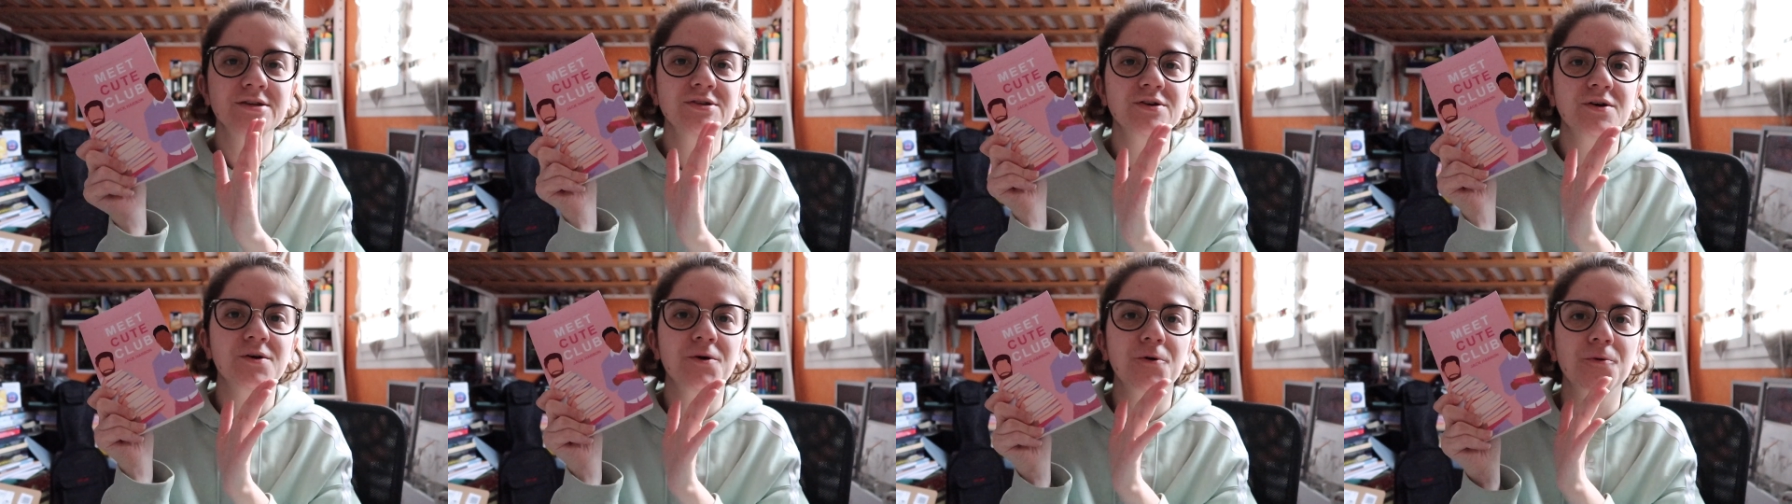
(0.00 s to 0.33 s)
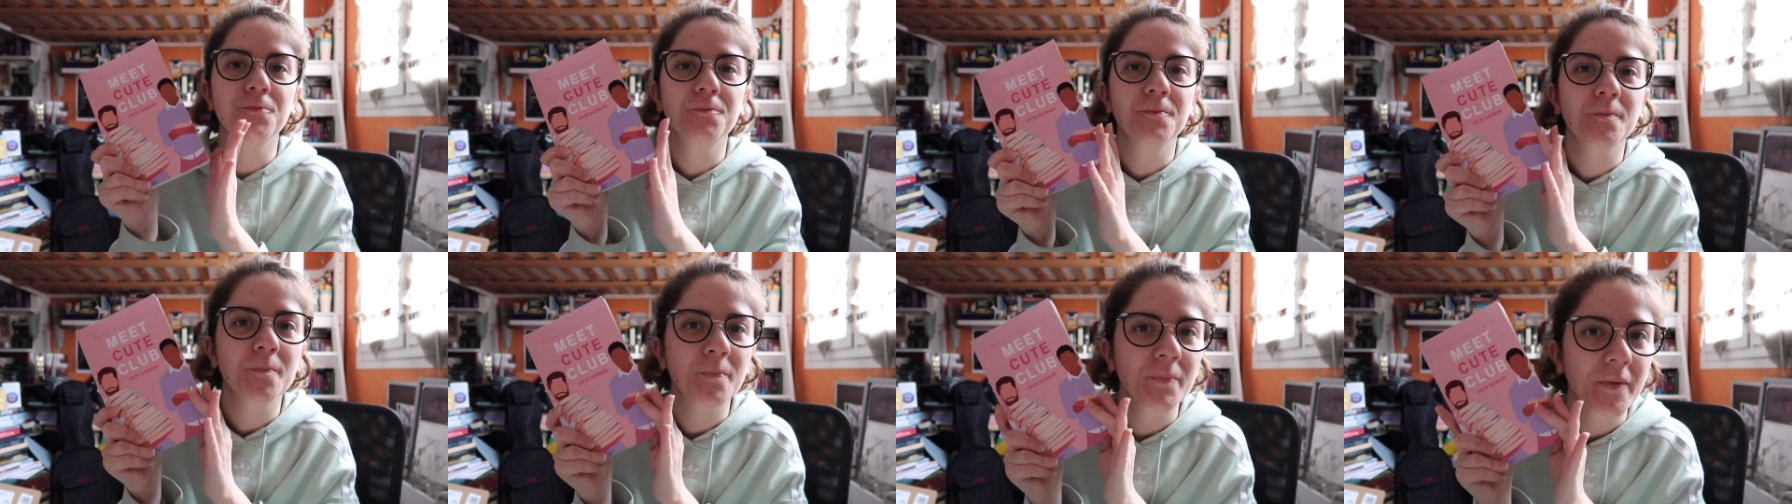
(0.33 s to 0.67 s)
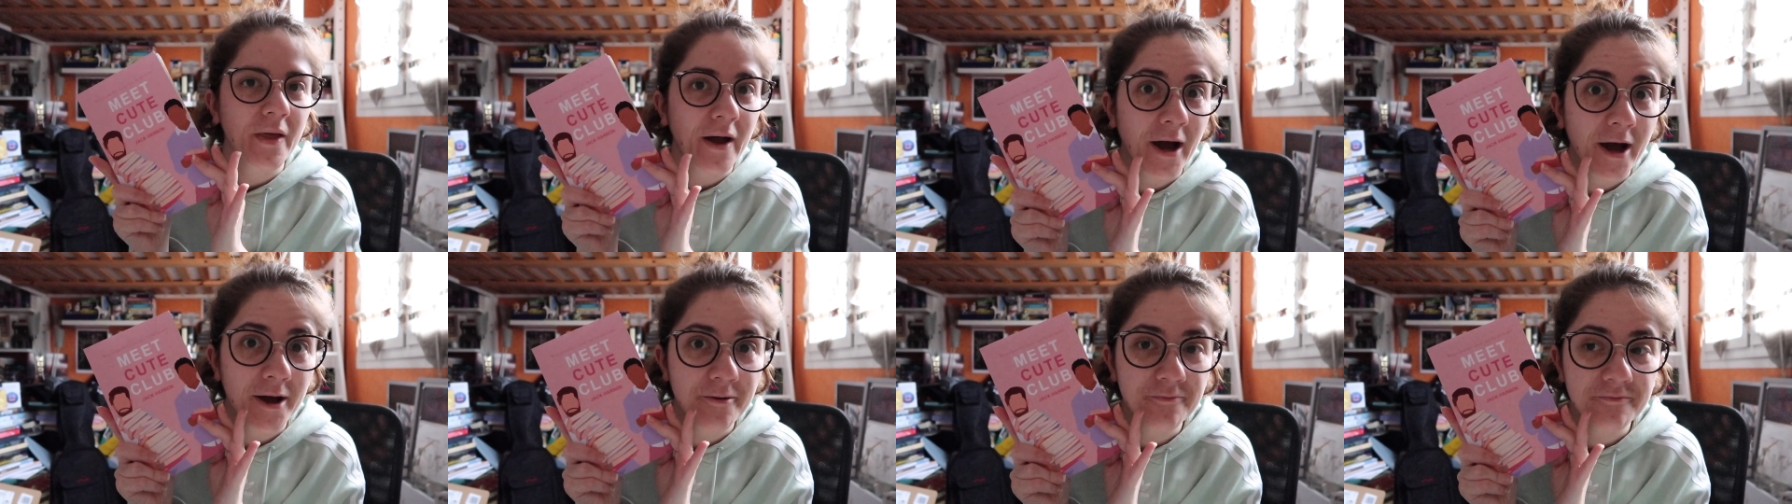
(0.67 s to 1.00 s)
So
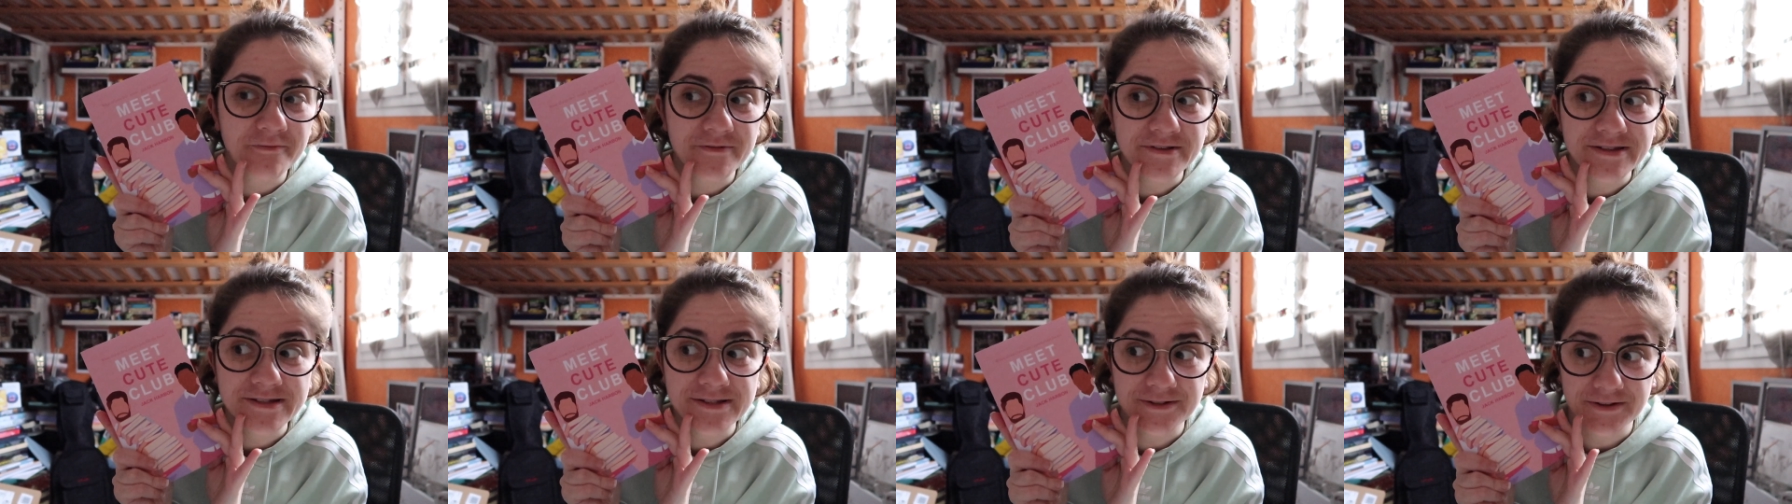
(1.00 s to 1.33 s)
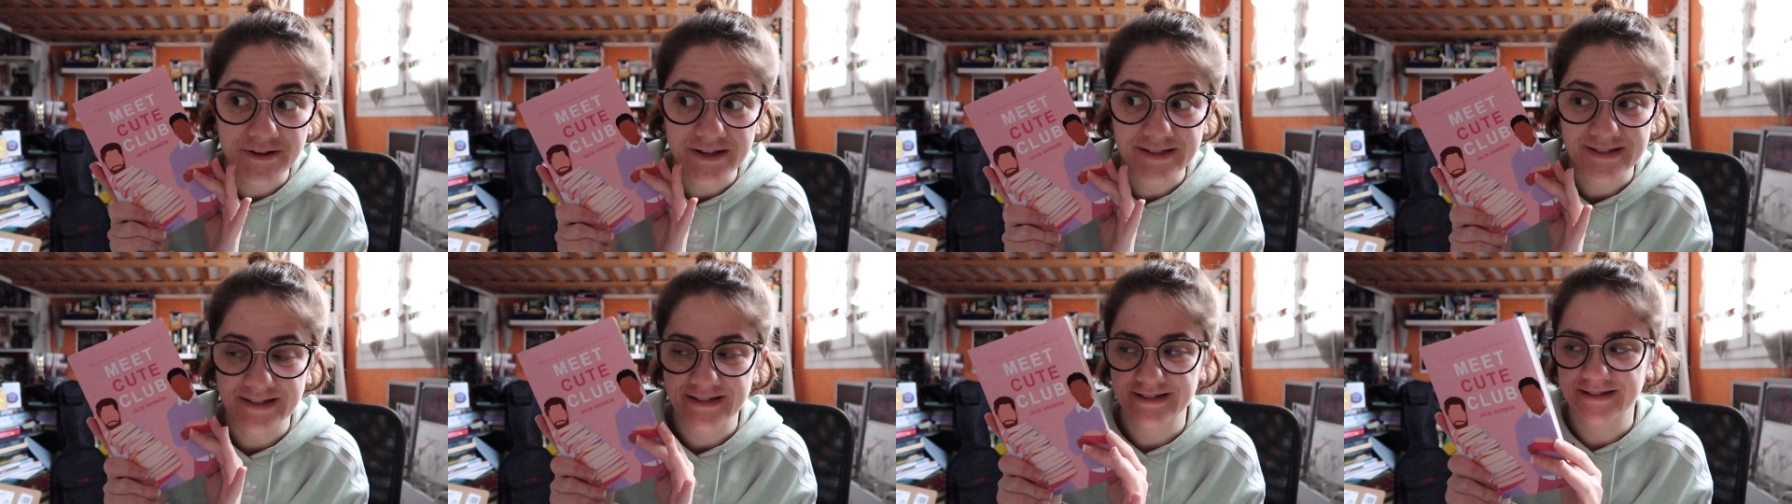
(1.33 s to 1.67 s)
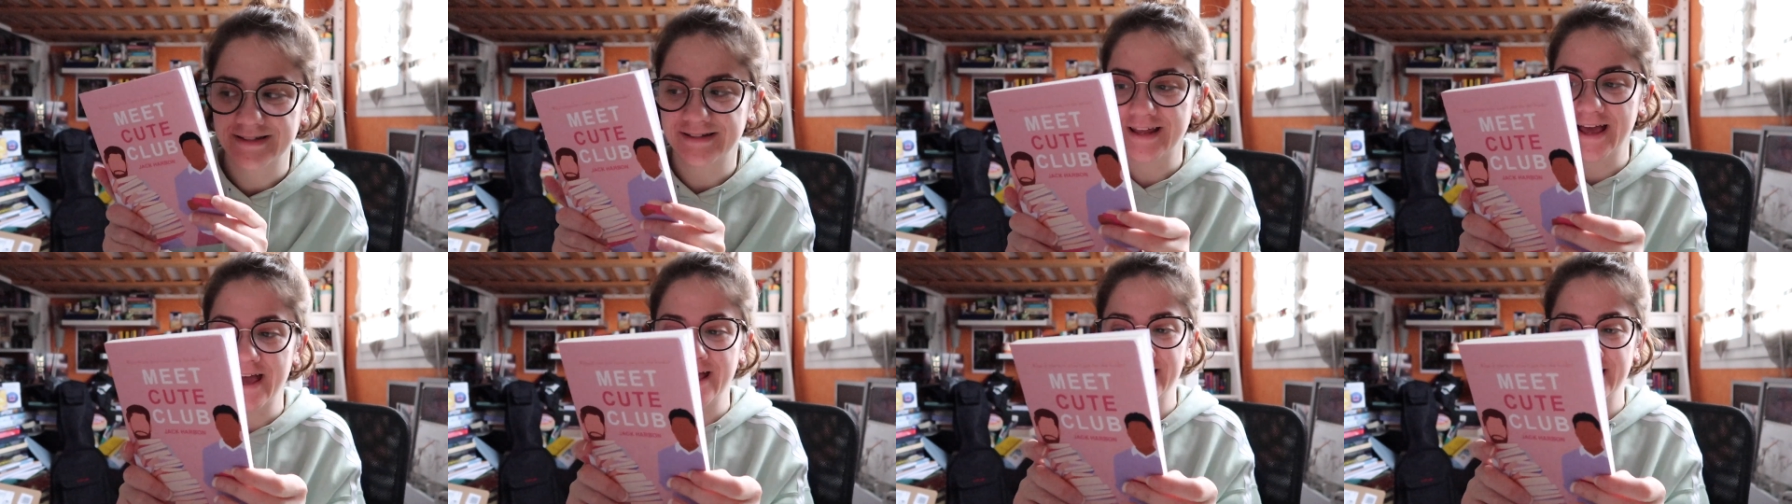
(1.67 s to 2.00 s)
I'm so excited